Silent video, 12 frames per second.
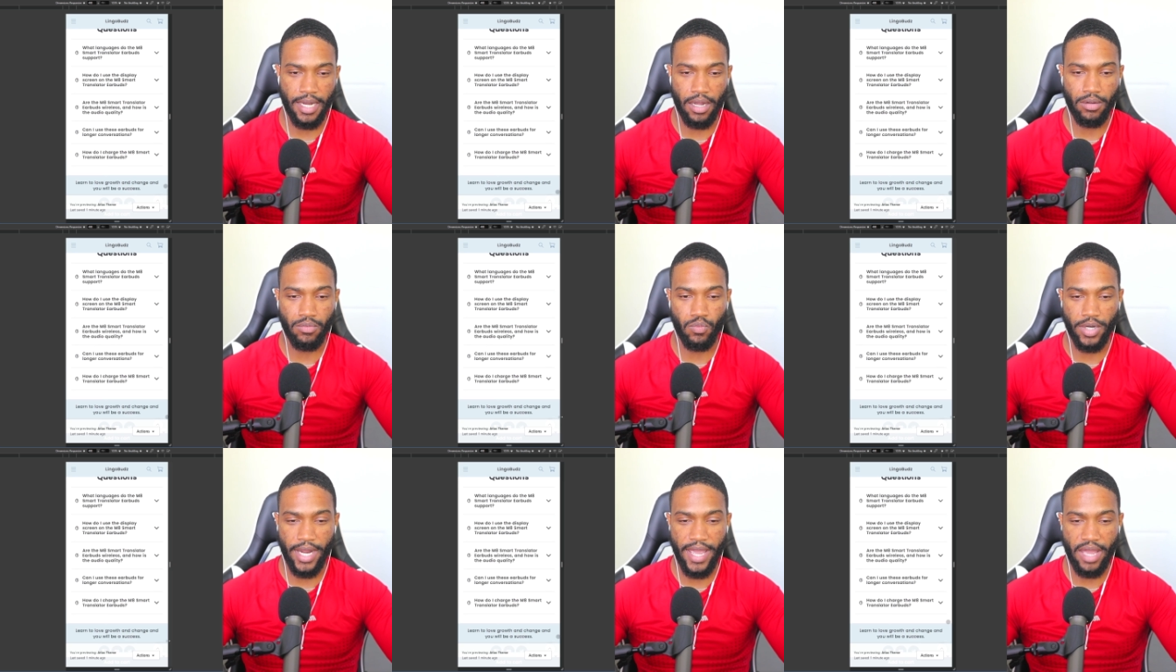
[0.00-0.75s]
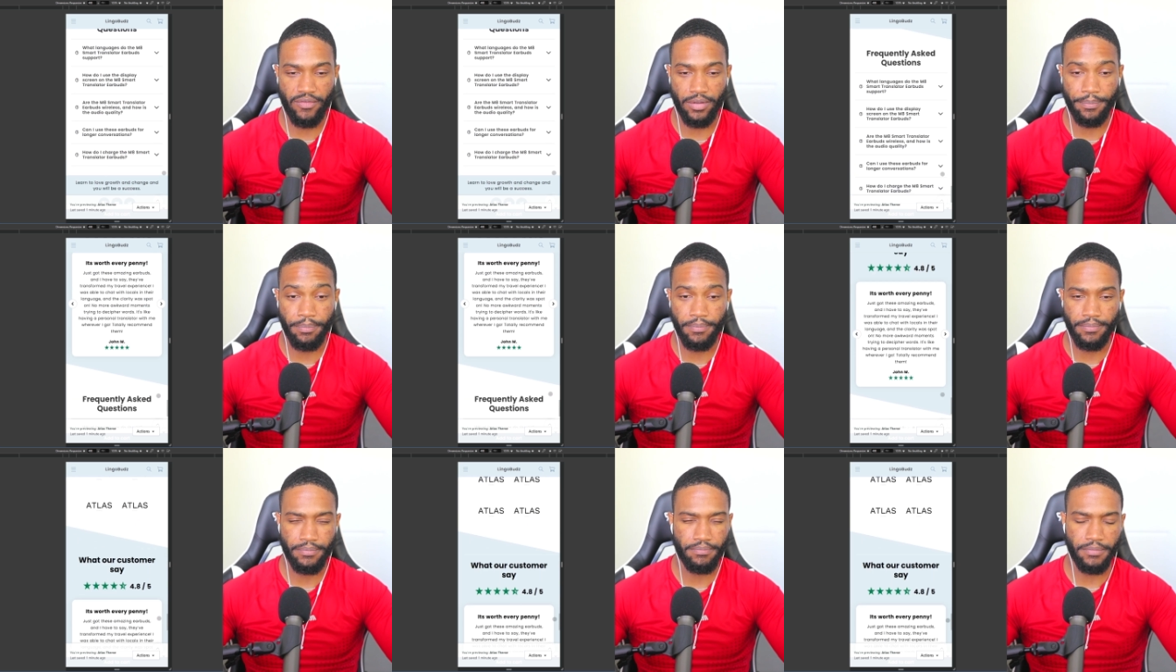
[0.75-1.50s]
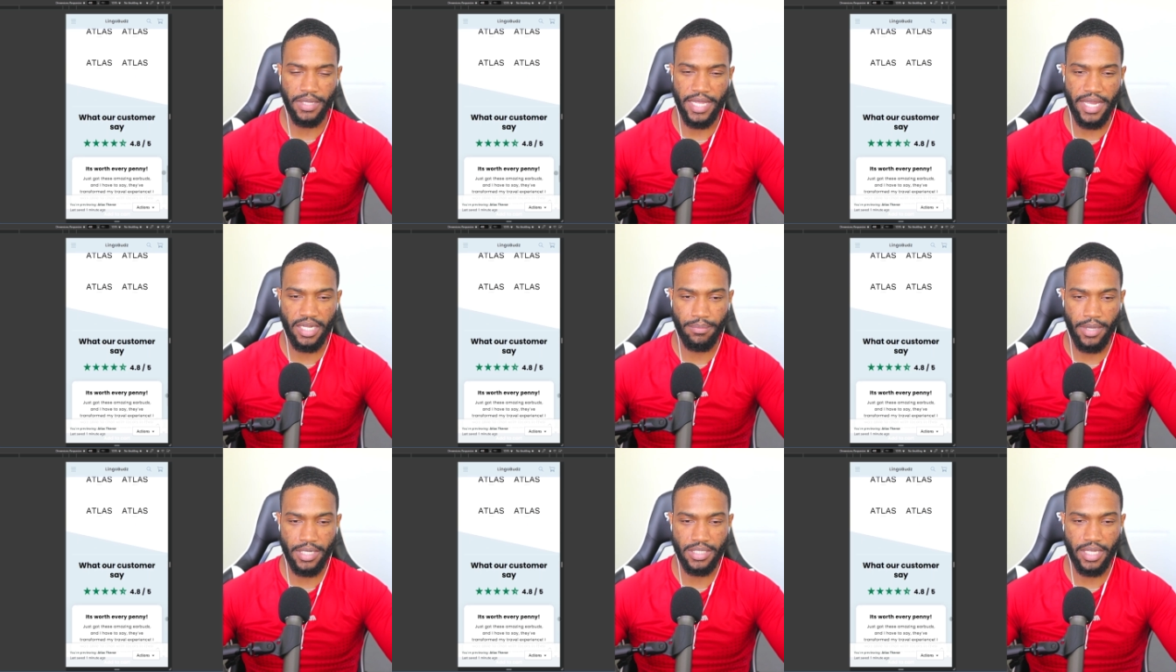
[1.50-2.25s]
Now, would I have a landing
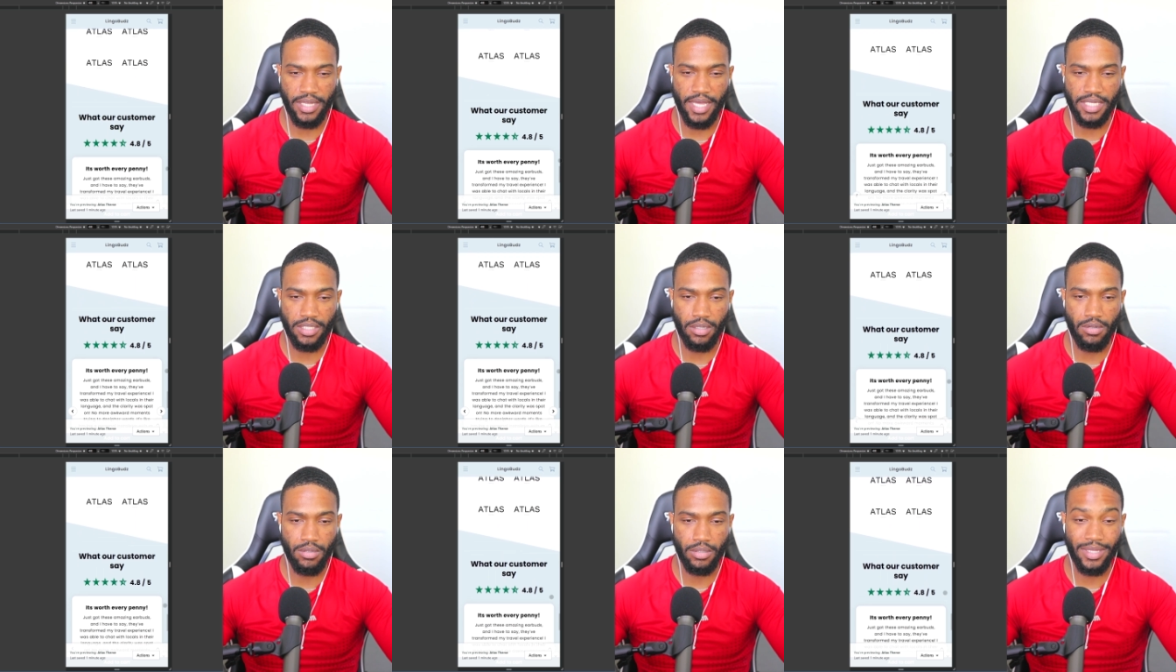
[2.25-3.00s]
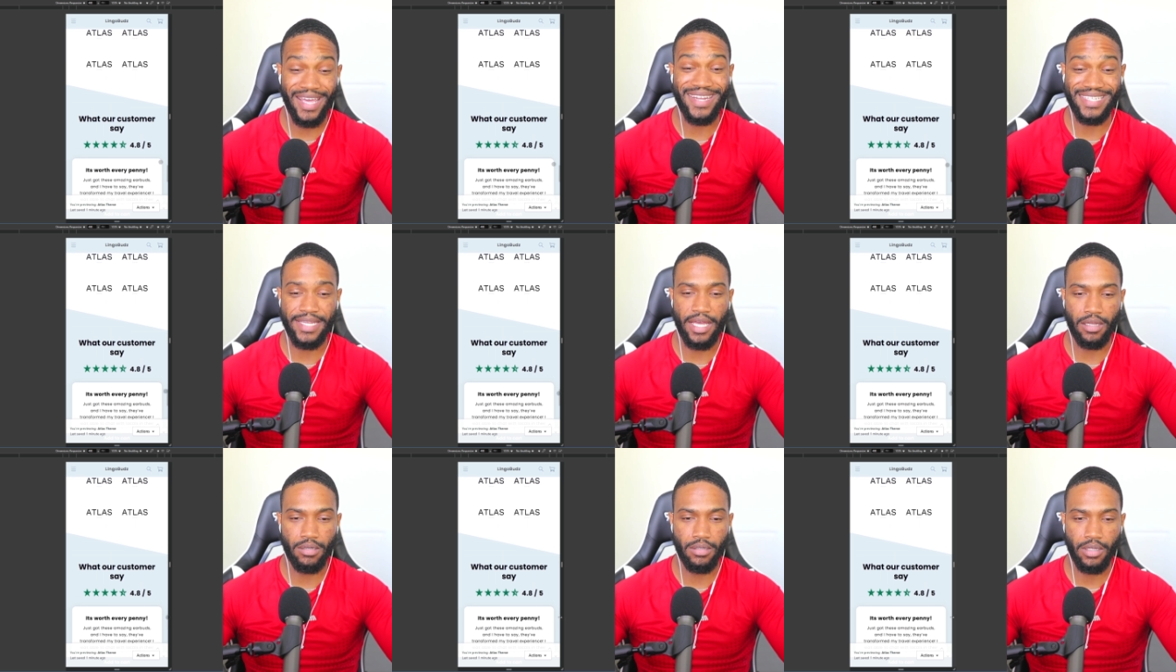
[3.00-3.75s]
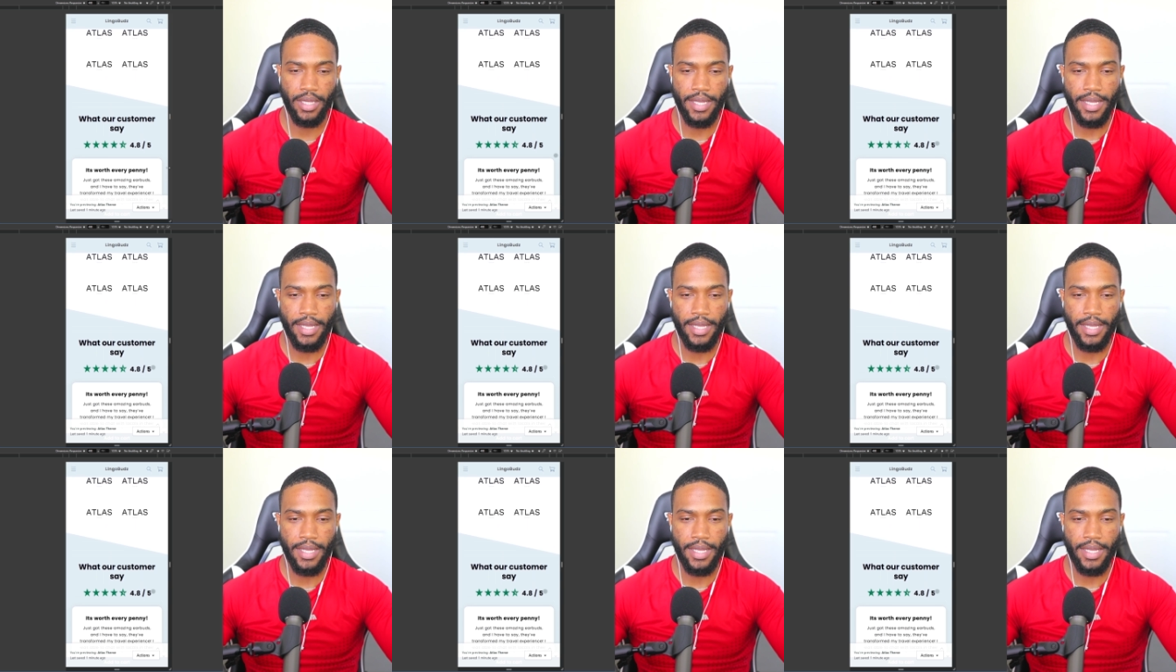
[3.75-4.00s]
page that is that long?